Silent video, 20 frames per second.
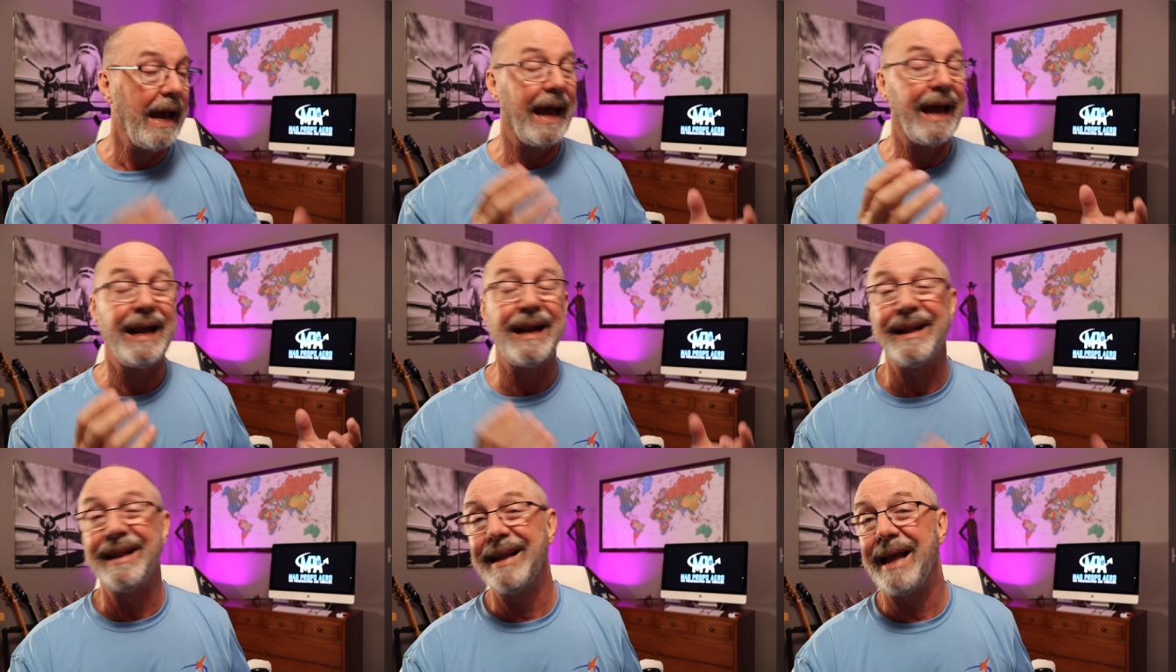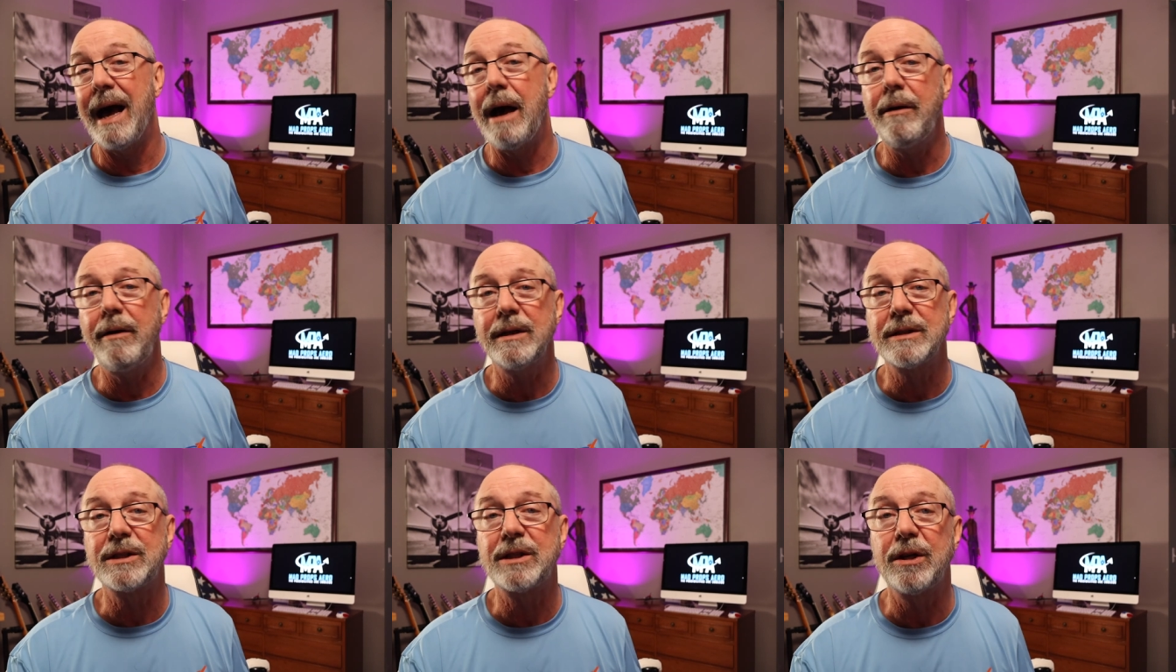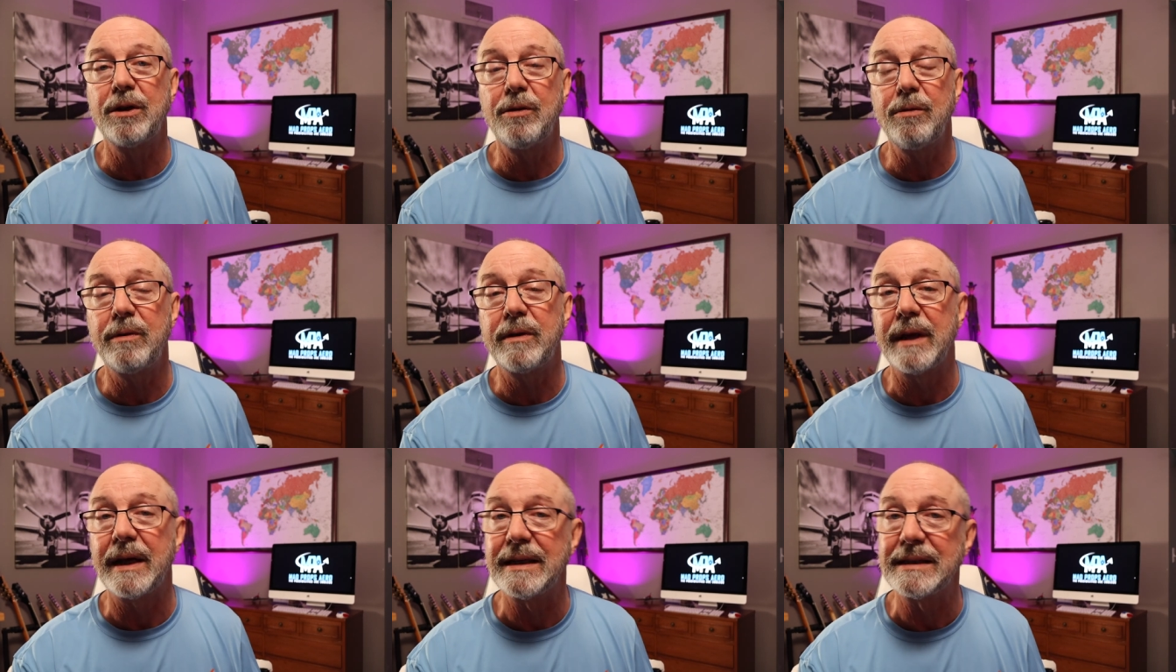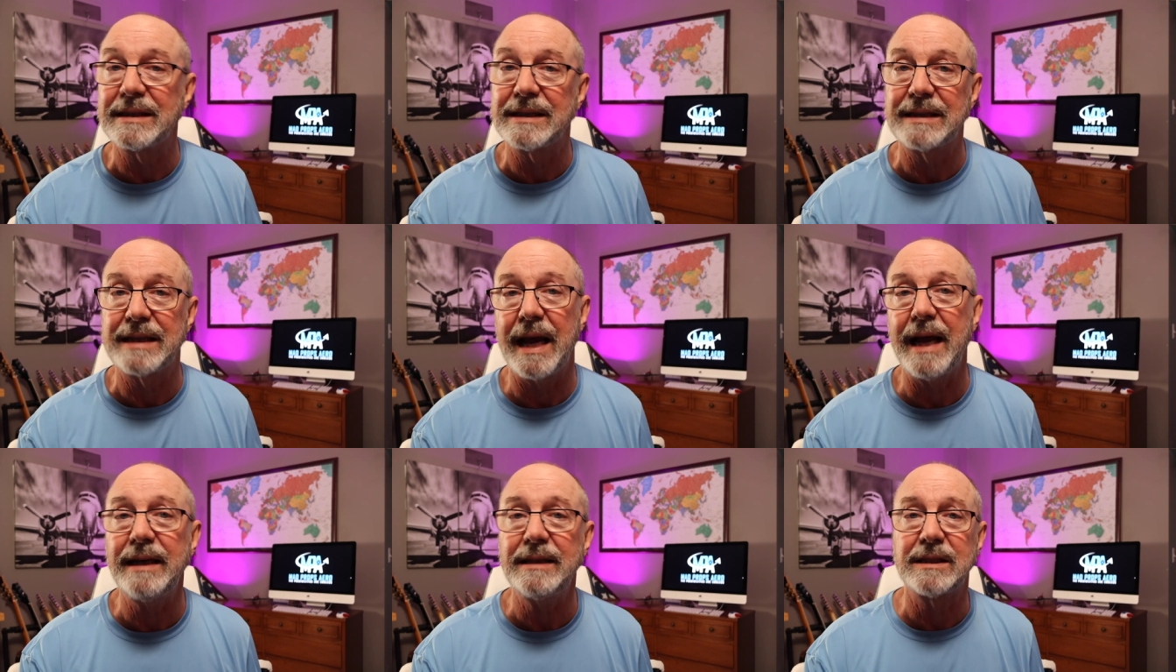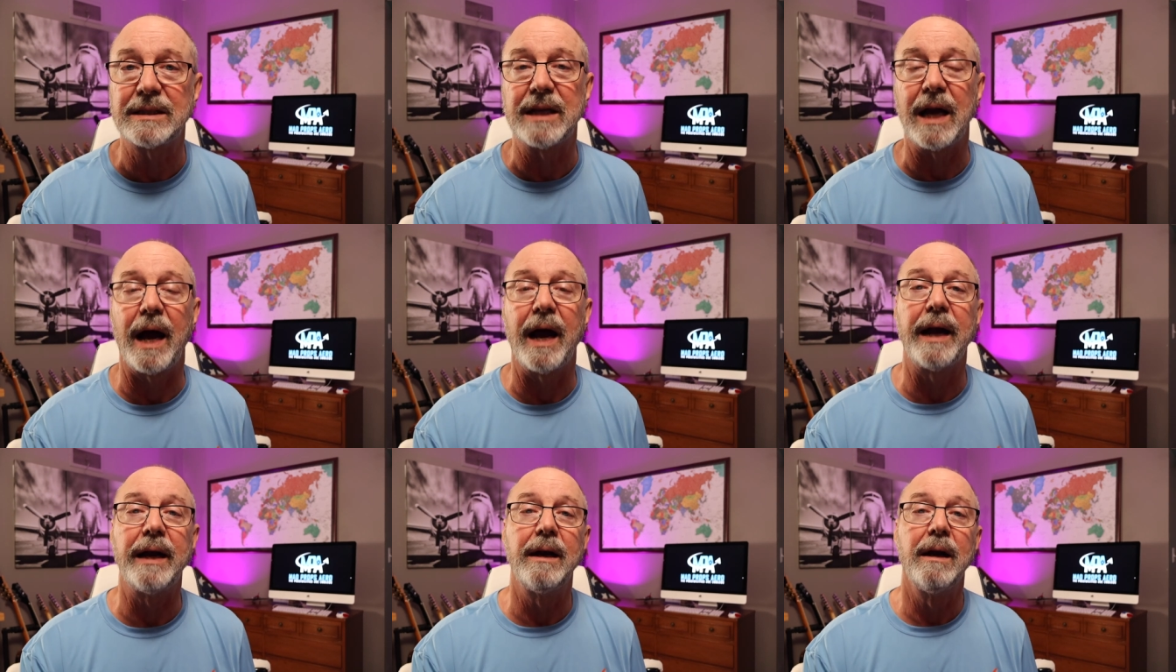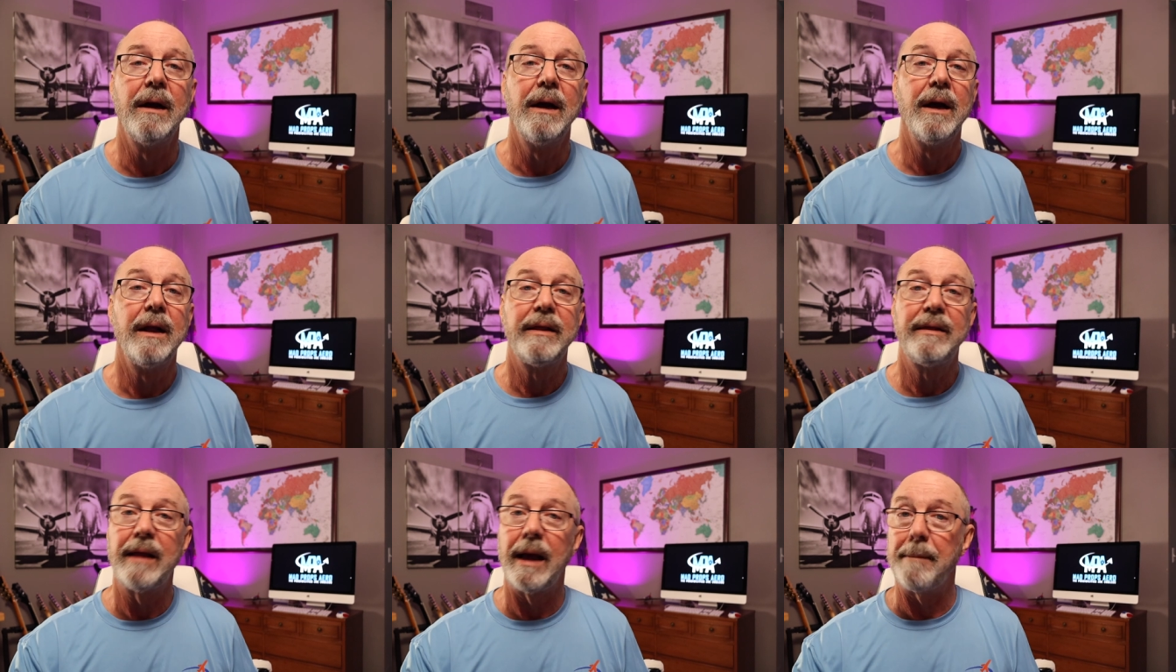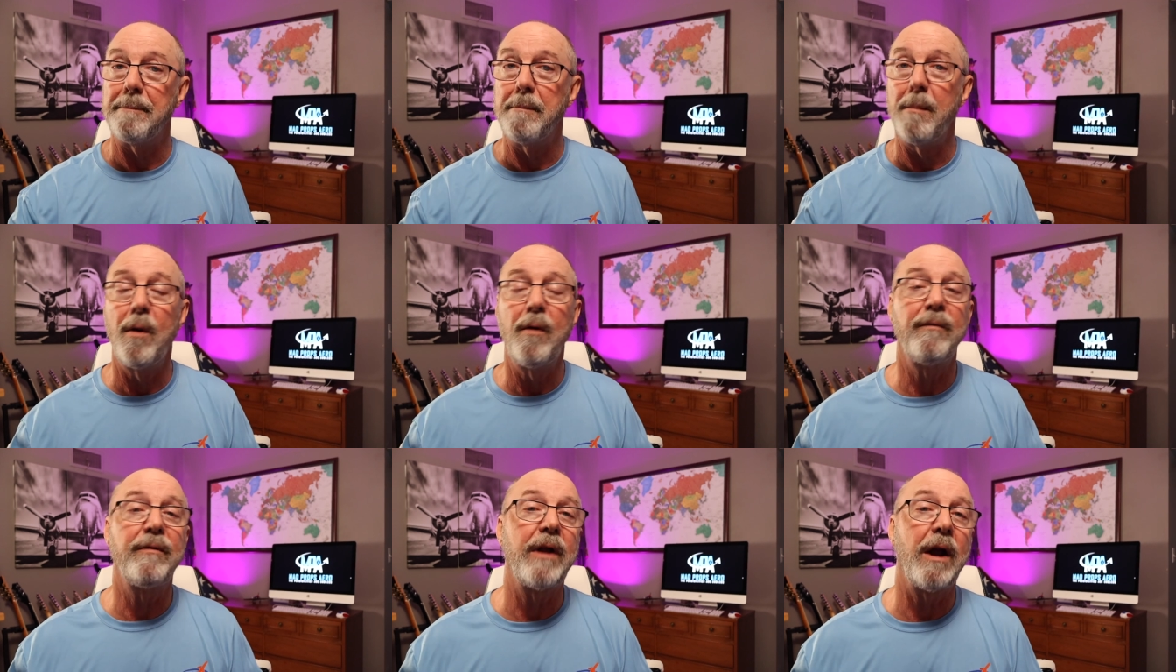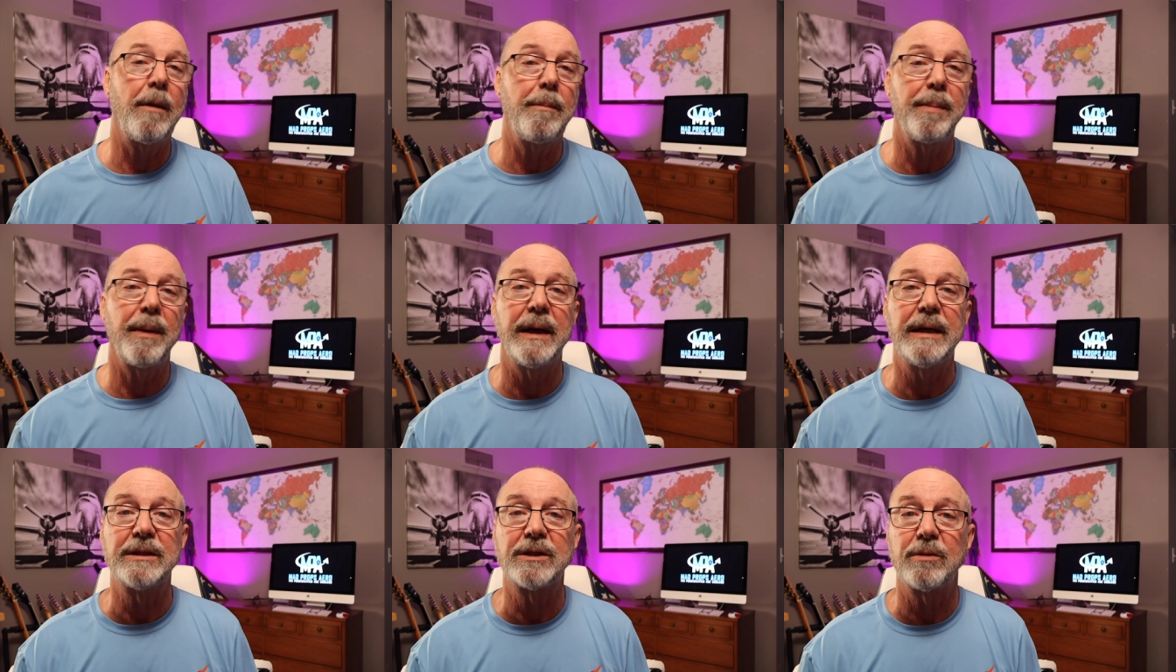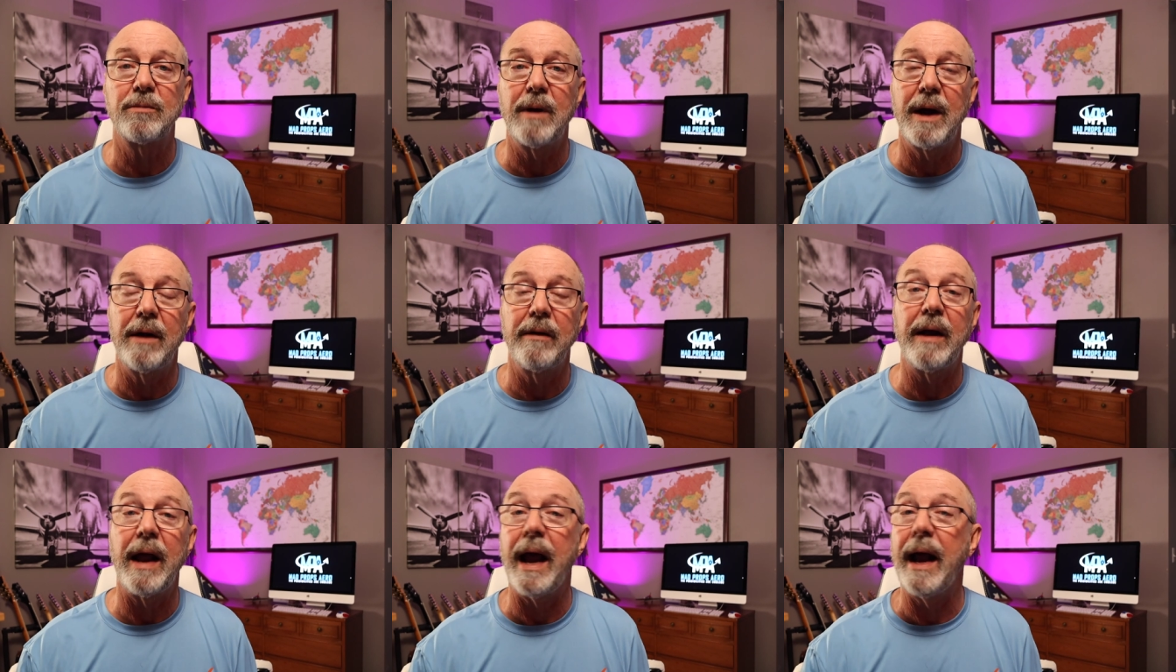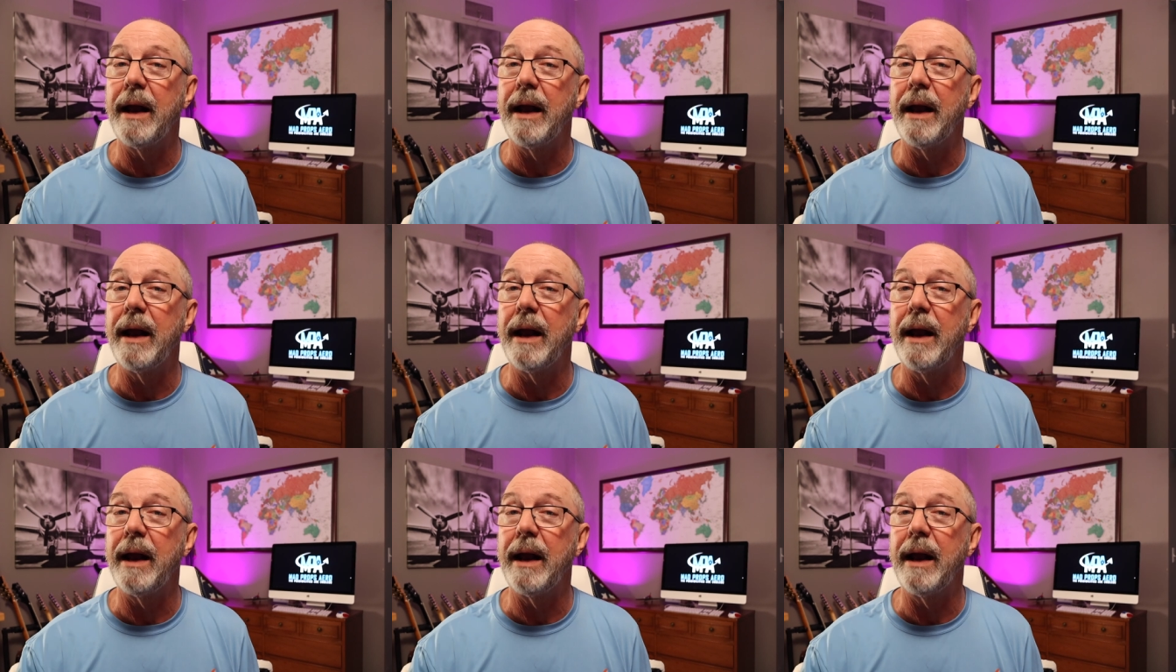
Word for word: and allowed us to do things stateside that moved airplanes around.